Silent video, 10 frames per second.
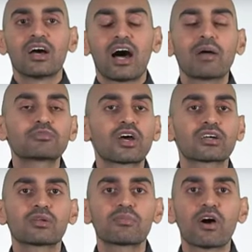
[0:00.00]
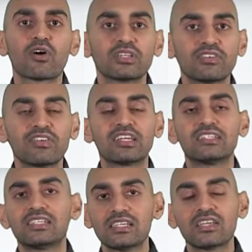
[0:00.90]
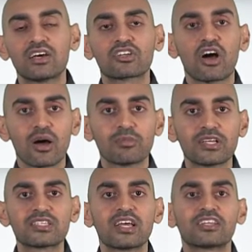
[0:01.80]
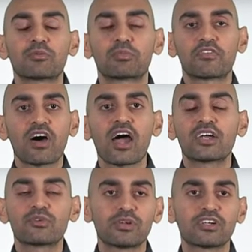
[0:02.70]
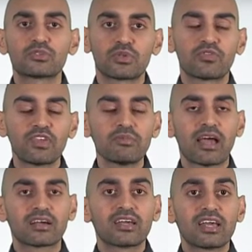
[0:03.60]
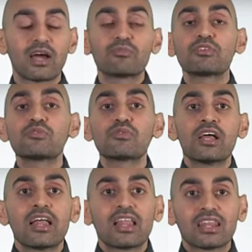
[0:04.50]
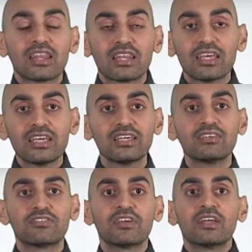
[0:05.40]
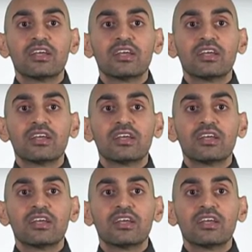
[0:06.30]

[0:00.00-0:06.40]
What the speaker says: I'm talking about leaving detailed comments that provide readers with feedback. And when you leave